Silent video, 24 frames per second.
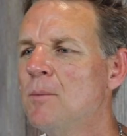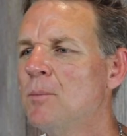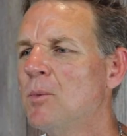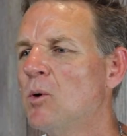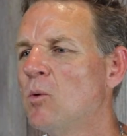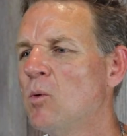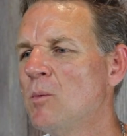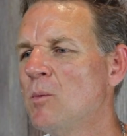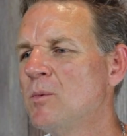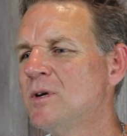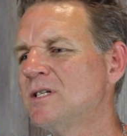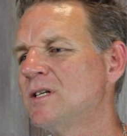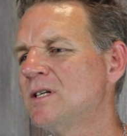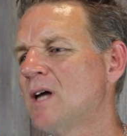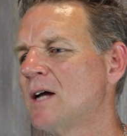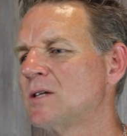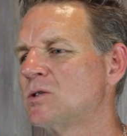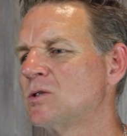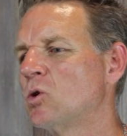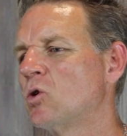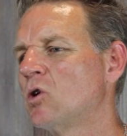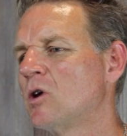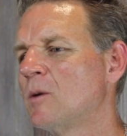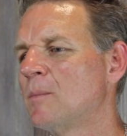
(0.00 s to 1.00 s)
But when we start
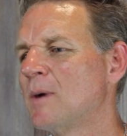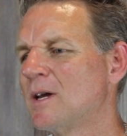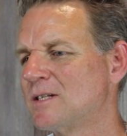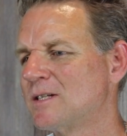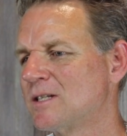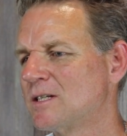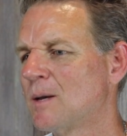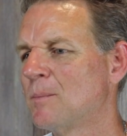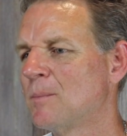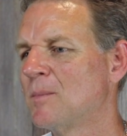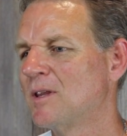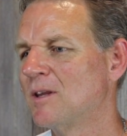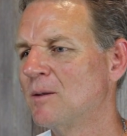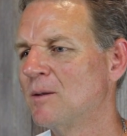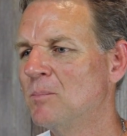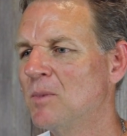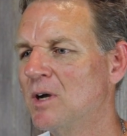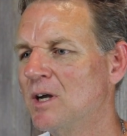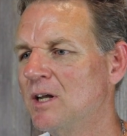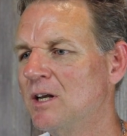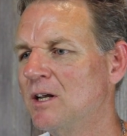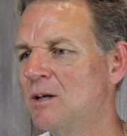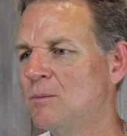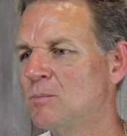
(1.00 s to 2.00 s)
talking about some of the
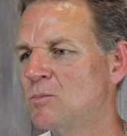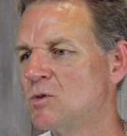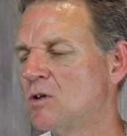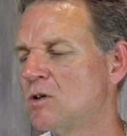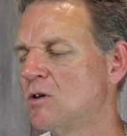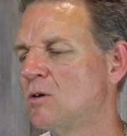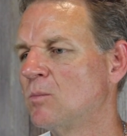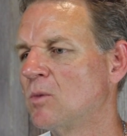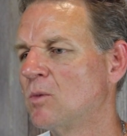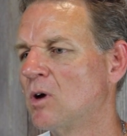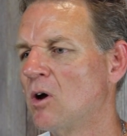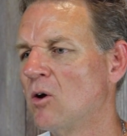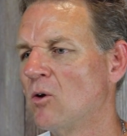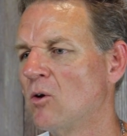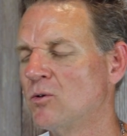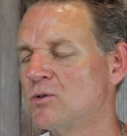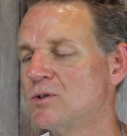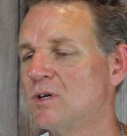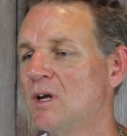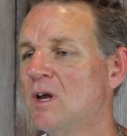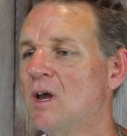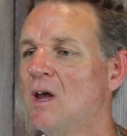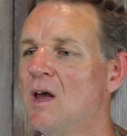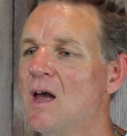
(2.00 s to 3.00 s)
medium-term
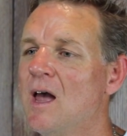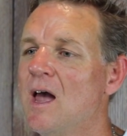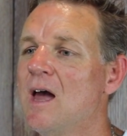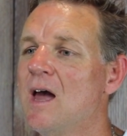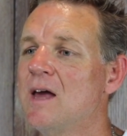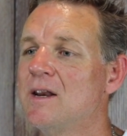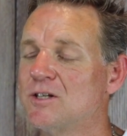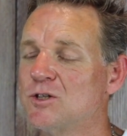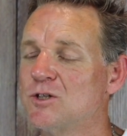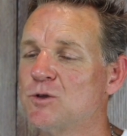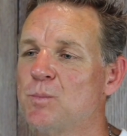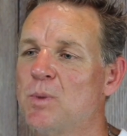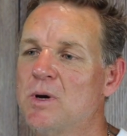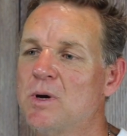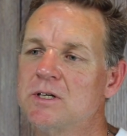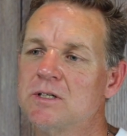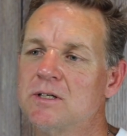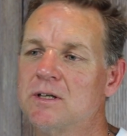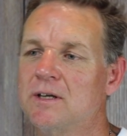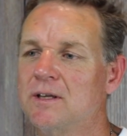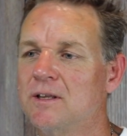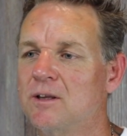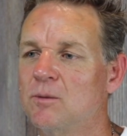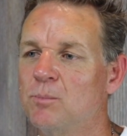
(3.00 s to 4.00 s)
goals, and
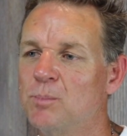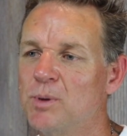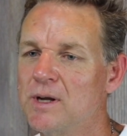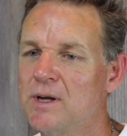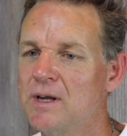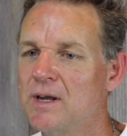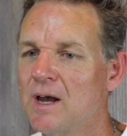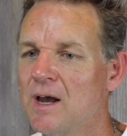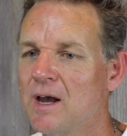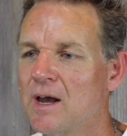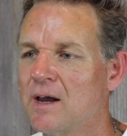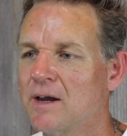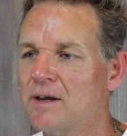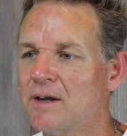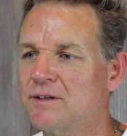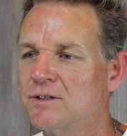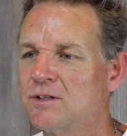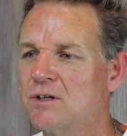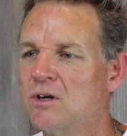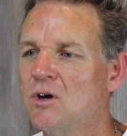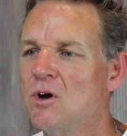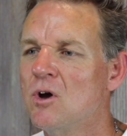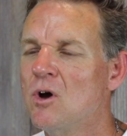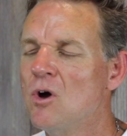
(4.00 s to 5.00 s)
especially the BHAGs,
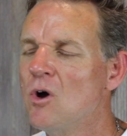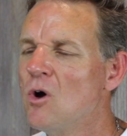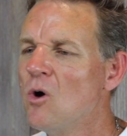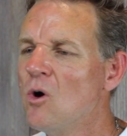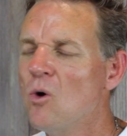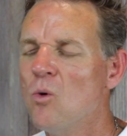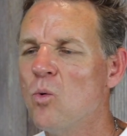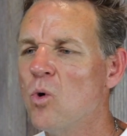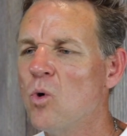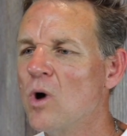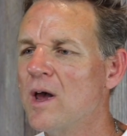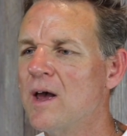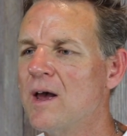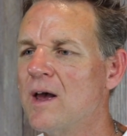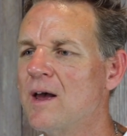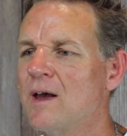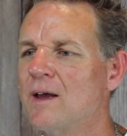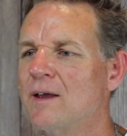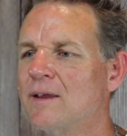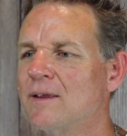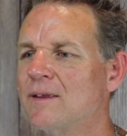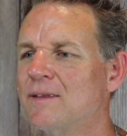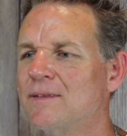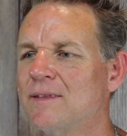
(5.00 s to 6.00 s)

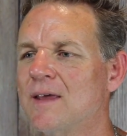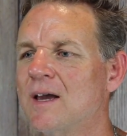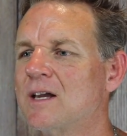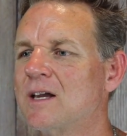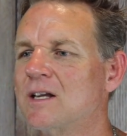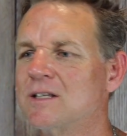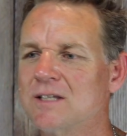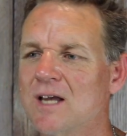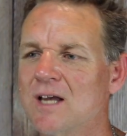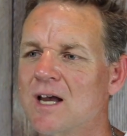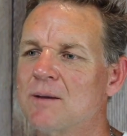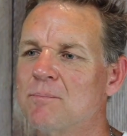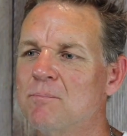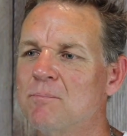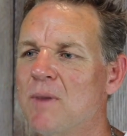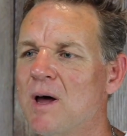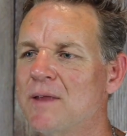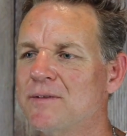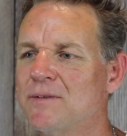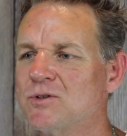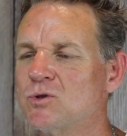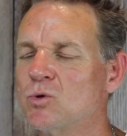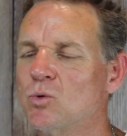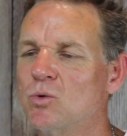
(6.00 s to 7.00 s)
where they could take
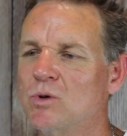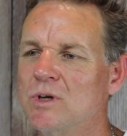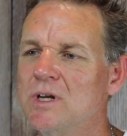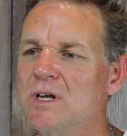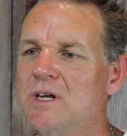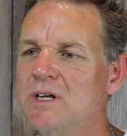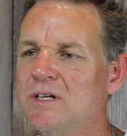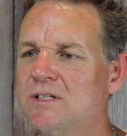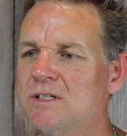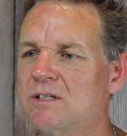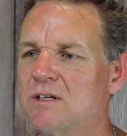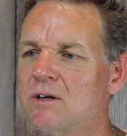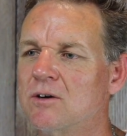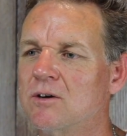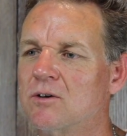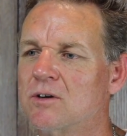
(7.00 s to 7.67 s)
months or years to